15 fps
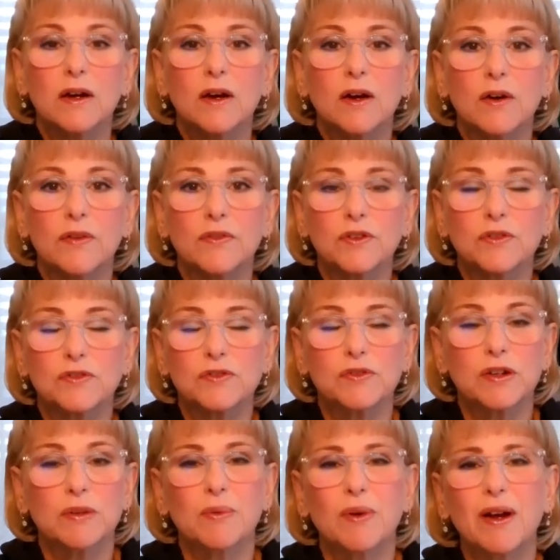of your
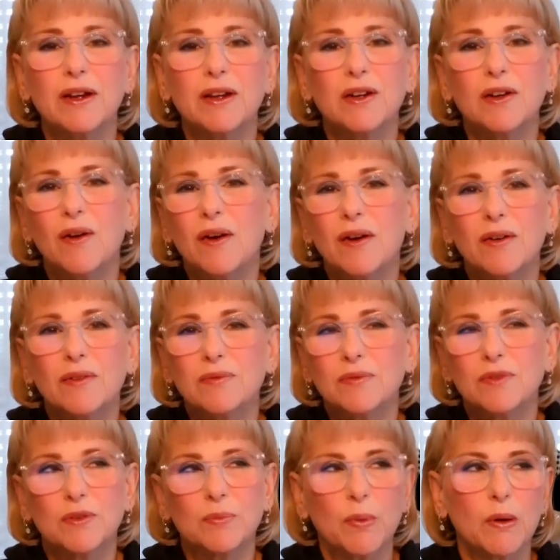tree. Well, you know,
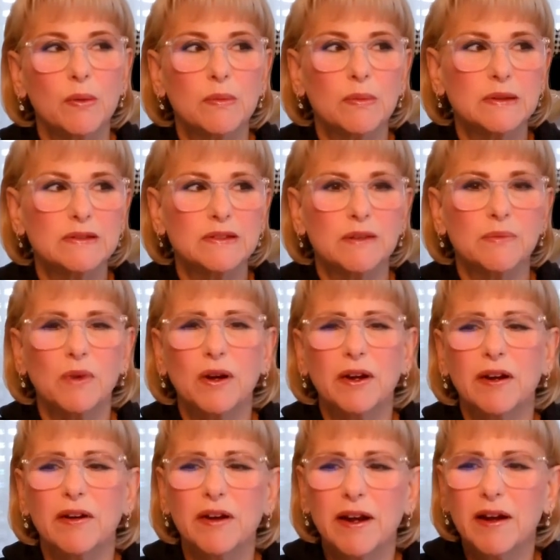you're probably saying, well,
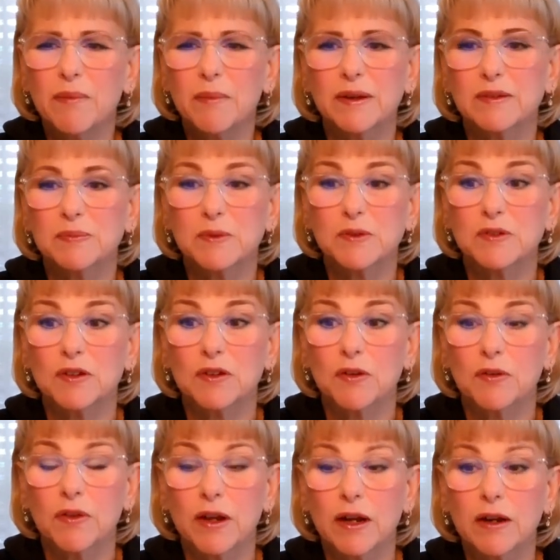Carrie, how am I supposed to know
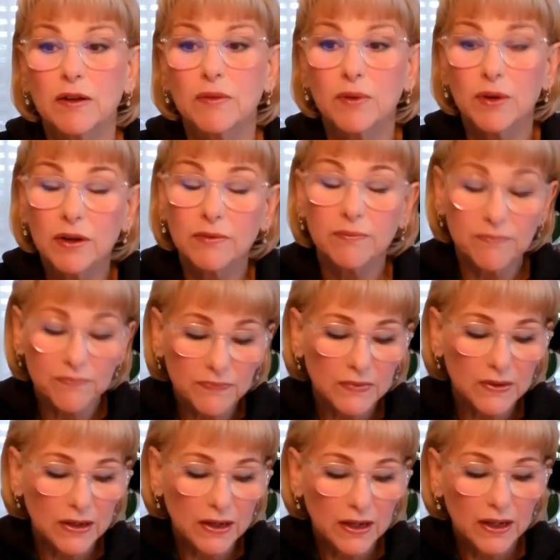that? Well,
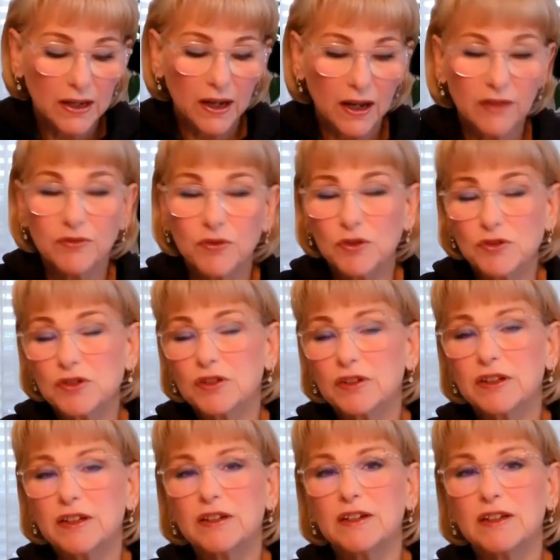unfortunately,
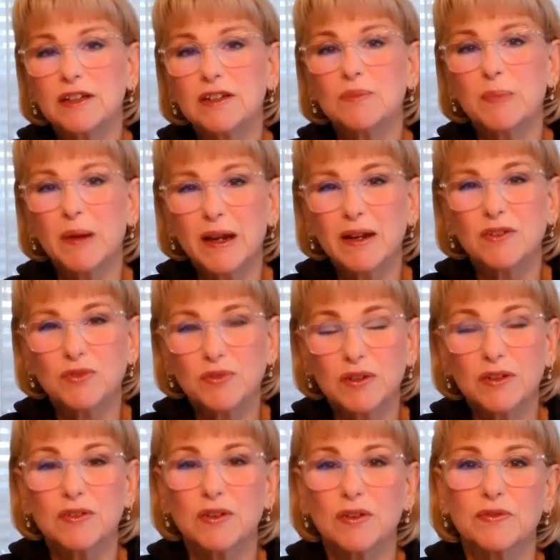you need to pay a tree
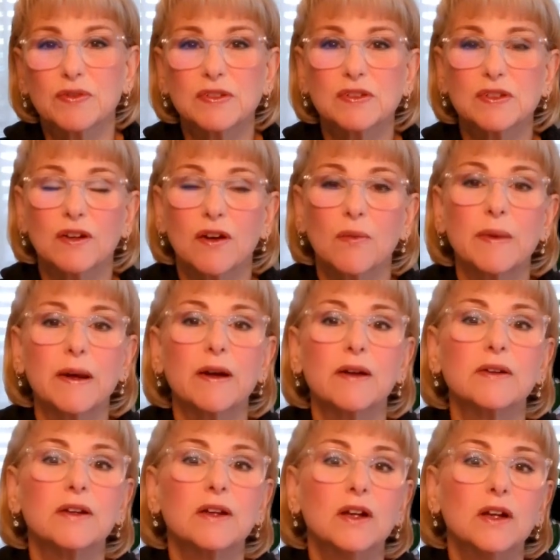service to come out,
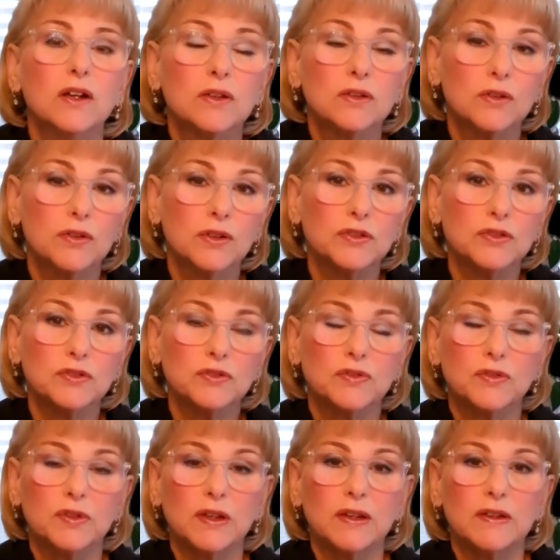look at your
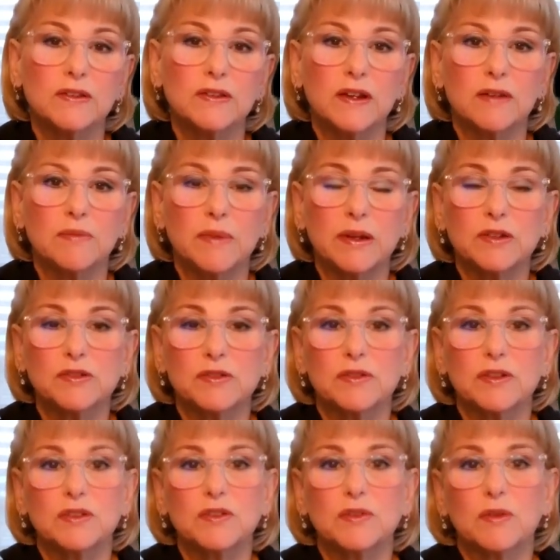trees, and make sure
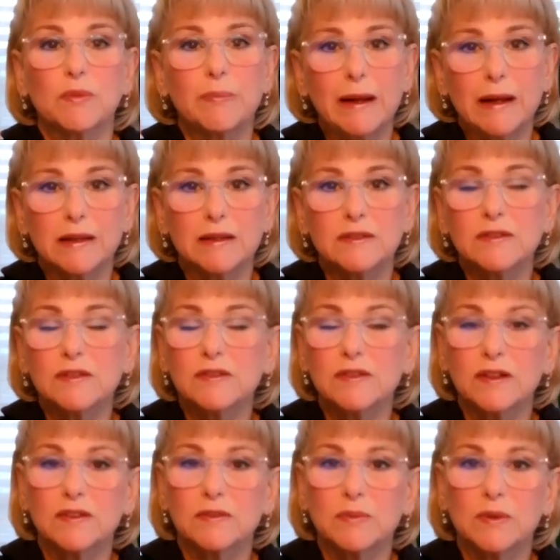they do a balance
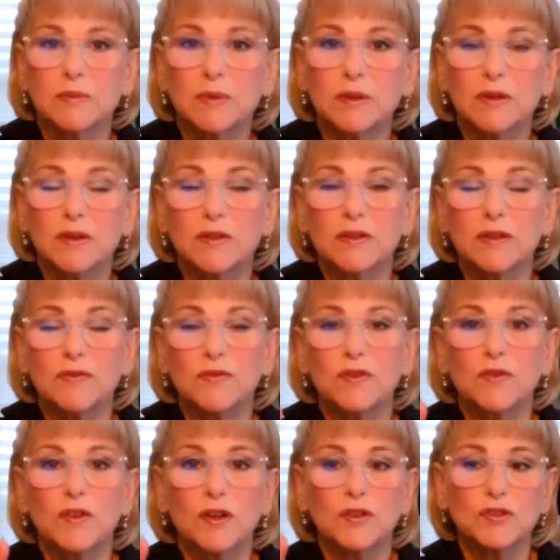assessment. Because if you've
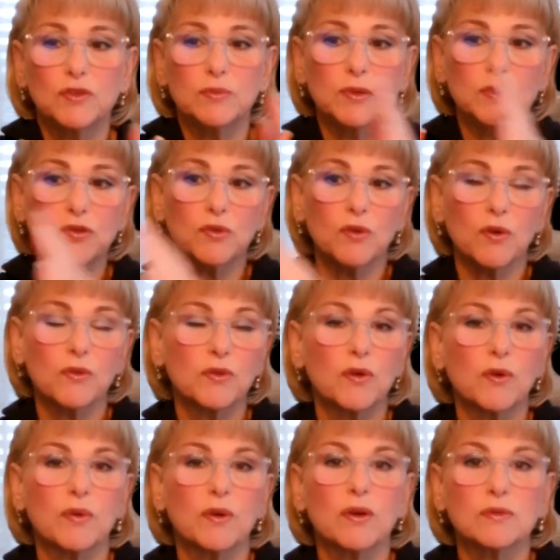got too much growth
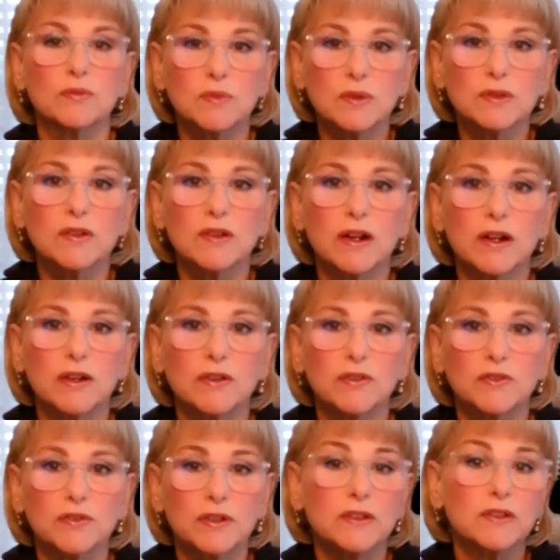going on one side of your
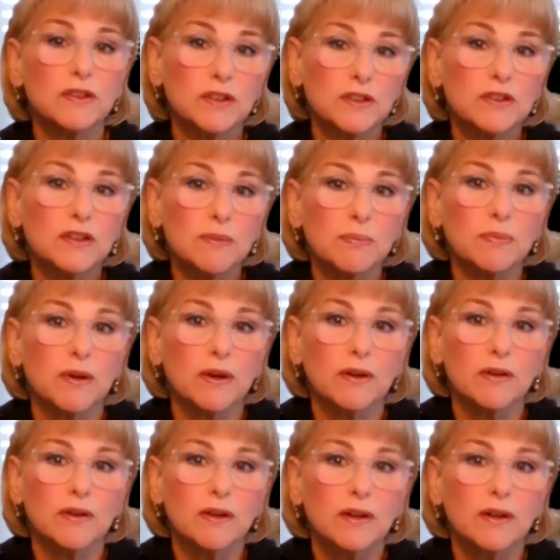tree, it's going to tip there.